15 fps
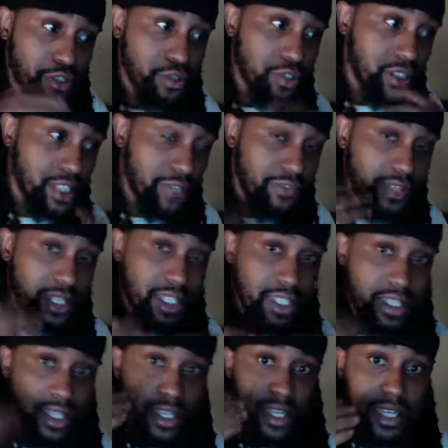
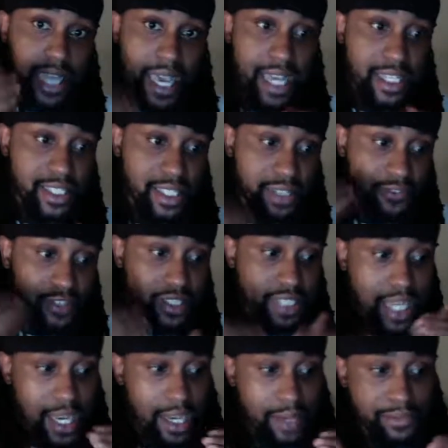differently at different
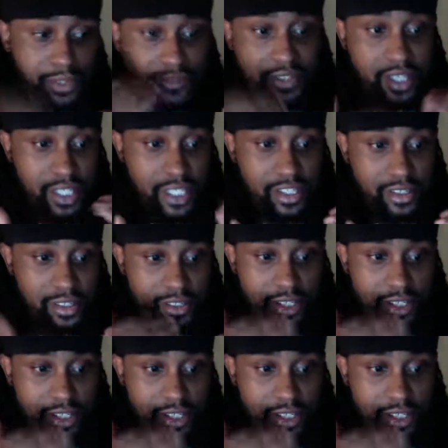times of the year.